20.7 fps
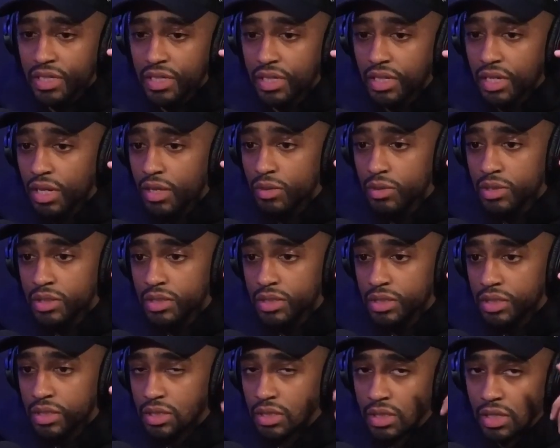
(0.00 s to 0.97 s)
of
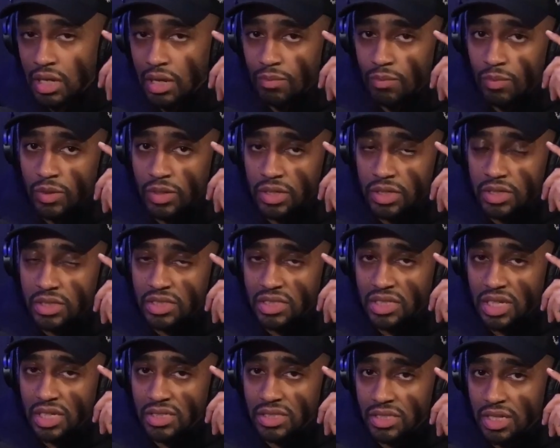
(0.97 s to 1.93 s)
clothing, I'm wearing the
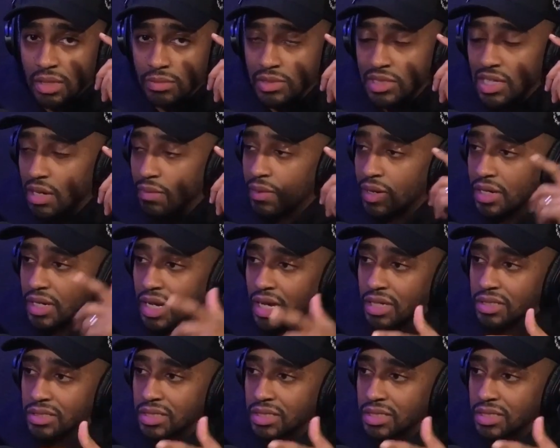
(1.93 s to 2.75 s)
St. James hat right now.